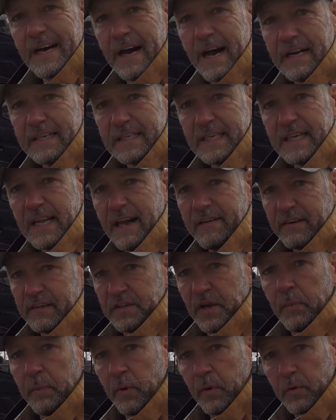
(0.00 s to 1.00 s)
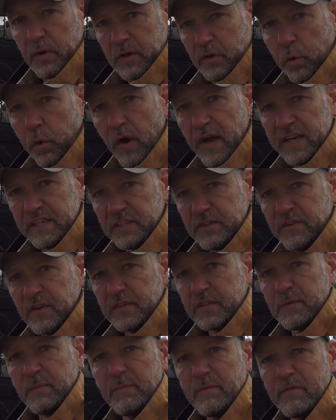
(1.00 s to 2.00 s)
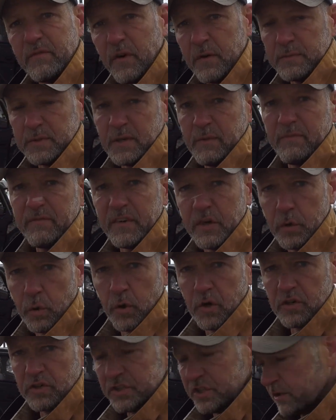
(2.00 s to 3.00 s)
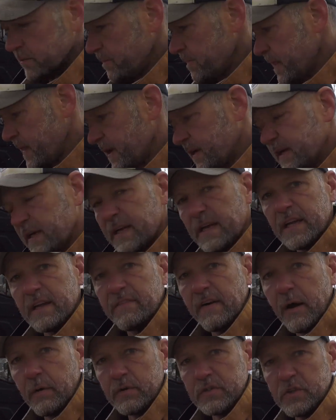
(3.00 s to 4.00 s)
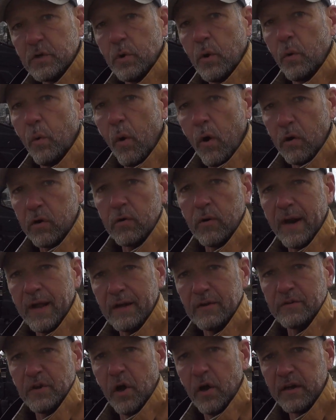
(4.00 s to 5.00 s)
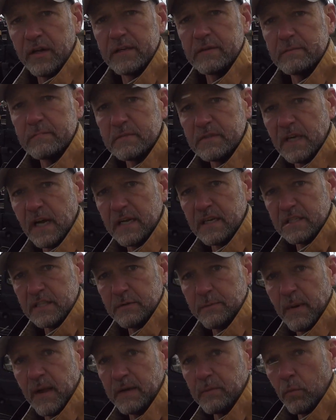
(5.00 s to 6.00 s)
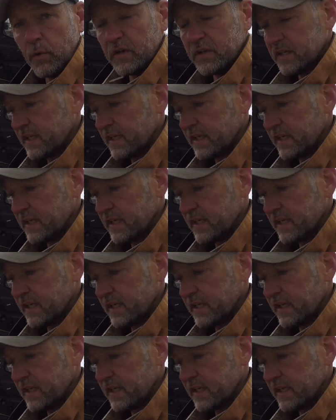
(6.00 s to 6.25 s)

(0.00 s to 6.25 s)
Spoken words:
I did have a couple of requests from some viewers if I would do a walk around on it and kind of explain what it